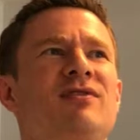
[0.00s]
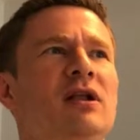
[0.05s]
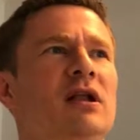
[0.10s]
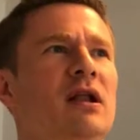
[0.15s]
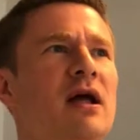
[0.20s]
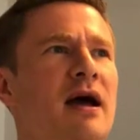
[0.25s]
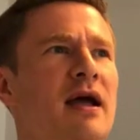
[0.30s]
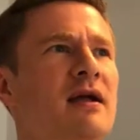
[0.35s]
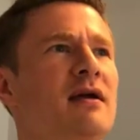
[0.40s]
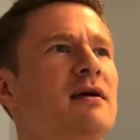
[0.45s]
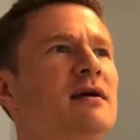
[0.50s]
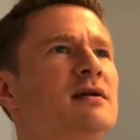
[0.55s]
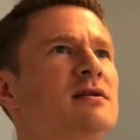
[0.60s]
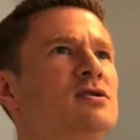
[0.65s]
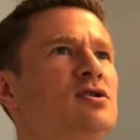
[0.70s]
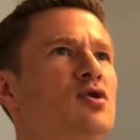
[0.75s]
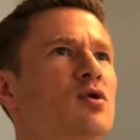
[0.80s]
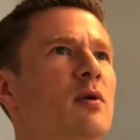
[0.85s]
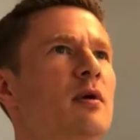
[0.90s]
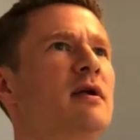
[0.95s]
of a light,
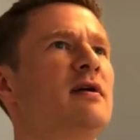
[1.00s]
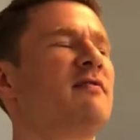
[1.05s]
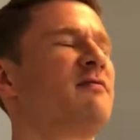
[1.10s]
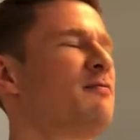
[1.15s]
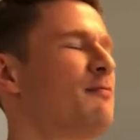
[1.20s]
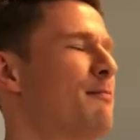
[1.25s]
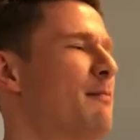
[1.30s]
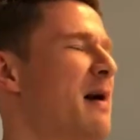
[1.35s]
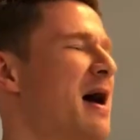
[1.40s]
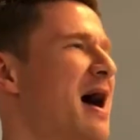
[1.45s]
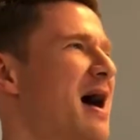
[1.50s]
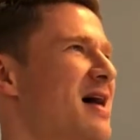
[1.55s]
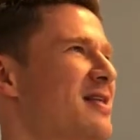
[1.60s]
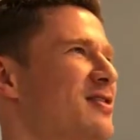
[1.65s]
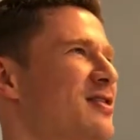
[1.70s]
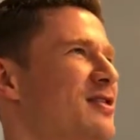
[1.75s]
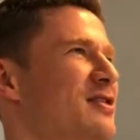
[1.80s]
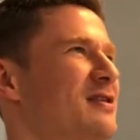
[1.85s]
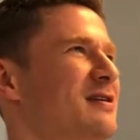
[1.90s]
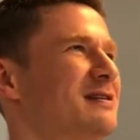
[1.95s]
intuitive,
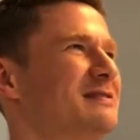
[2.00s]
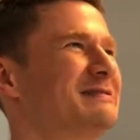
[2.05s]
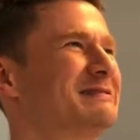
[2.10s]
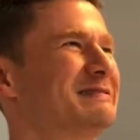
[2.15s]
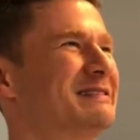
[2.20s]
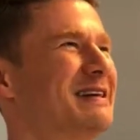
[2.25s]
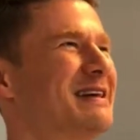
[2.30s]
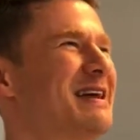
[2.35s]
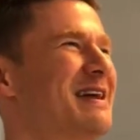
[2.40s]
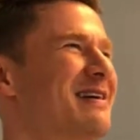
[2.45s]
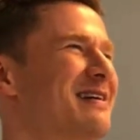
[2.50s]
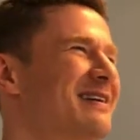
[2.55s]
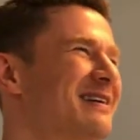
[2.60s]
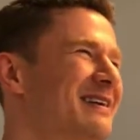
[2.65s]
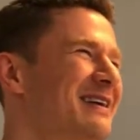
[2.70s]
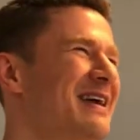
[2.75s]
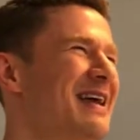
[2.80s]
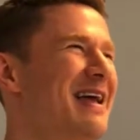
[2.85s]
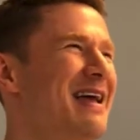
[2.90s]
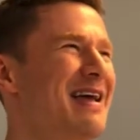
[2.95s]

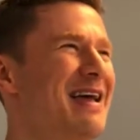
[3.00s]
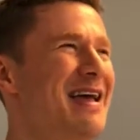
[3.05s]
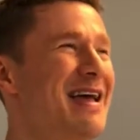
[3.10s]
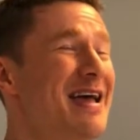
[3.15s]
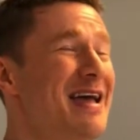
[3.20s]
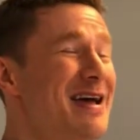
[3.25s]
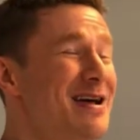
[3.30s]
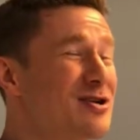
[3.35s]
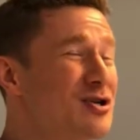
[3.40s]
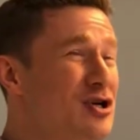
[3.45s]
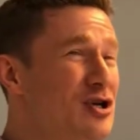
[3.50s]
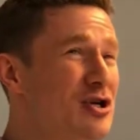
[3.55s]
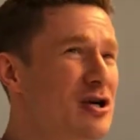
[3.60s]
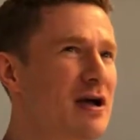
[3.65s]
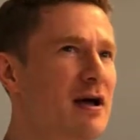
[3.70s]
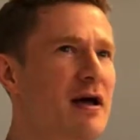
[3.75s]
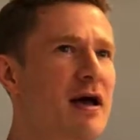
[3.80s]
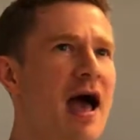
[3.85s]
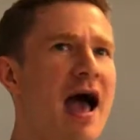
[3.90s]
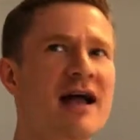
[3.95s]
math-ish
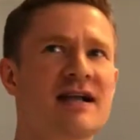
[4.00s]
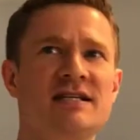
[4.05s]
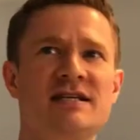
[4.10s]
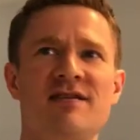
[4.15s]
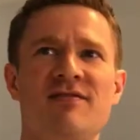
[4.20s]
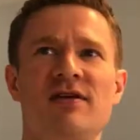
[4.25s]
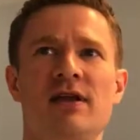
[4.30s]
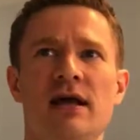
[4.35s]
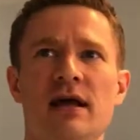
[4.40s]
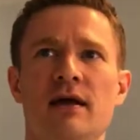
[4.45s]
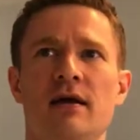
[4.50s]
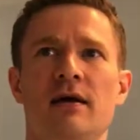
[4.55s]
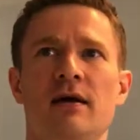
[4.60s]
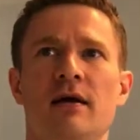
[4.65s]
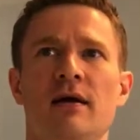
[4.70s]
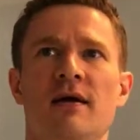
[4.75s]
activity,